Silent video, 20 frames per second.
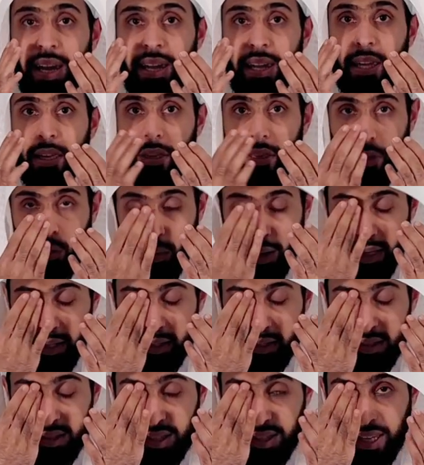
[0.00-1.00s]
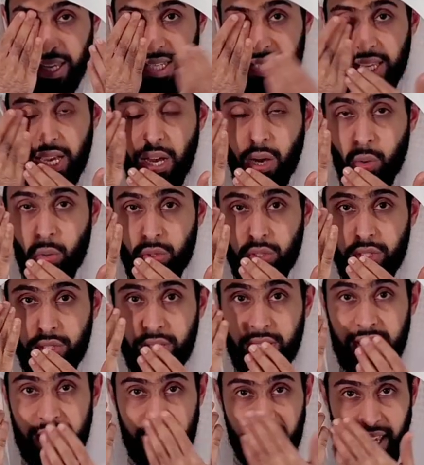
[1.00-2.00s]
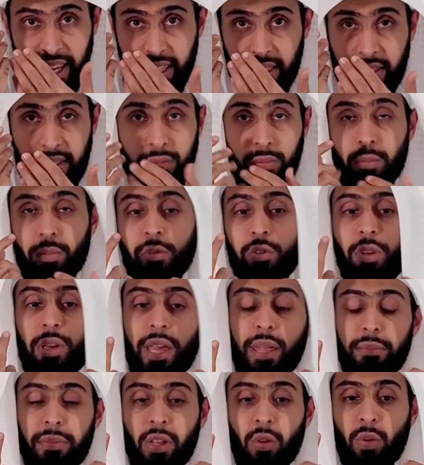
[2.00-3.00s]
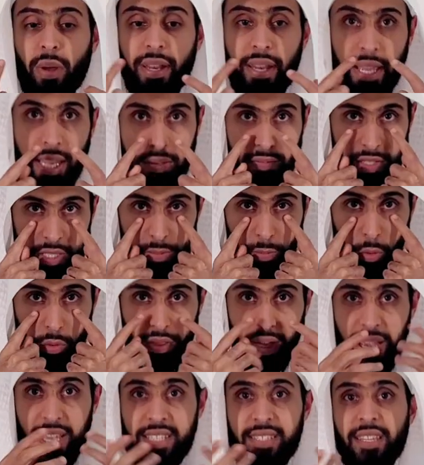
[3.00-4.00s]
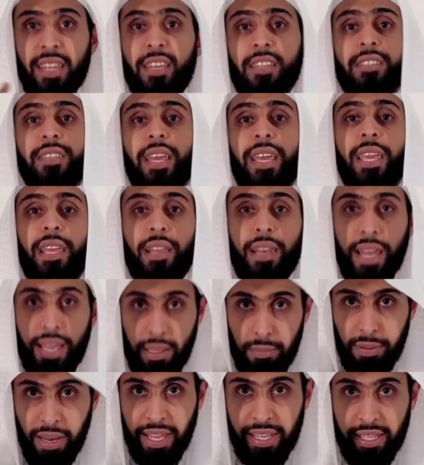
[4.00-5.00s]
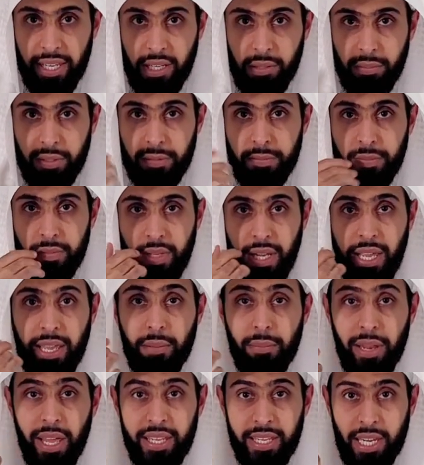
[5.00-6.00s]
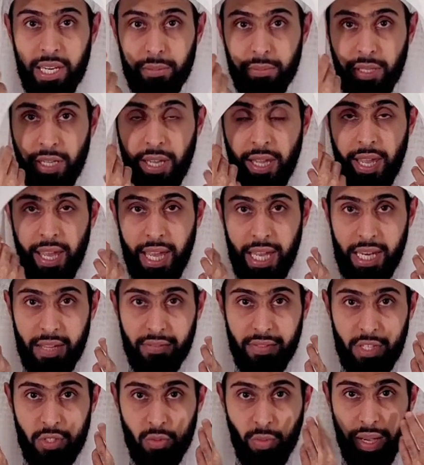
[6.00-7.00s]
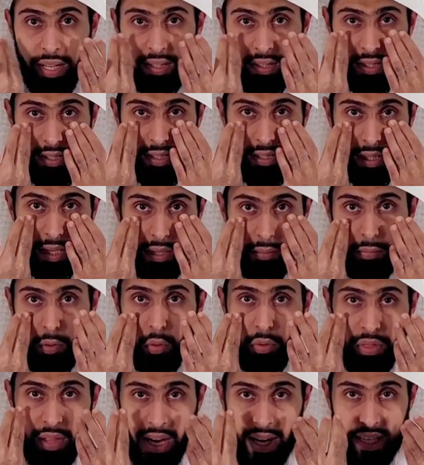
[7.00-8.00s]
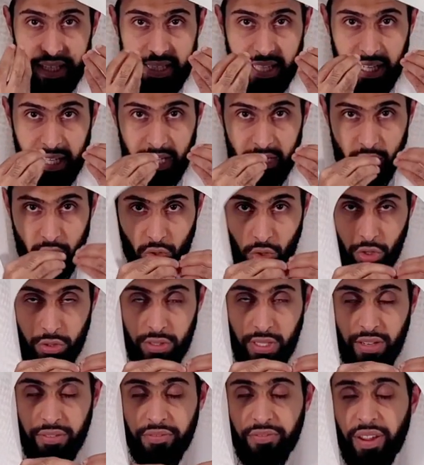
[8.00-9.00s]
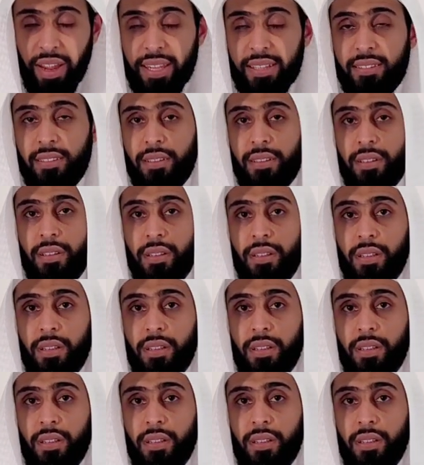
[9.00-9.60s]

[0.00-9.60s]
eye. The whiteness that takes out sight can be in one eye. If it's both eyes, then it's taking like a blind animal. Like a blind animal. And if there's whiteness in both eyes that does not affect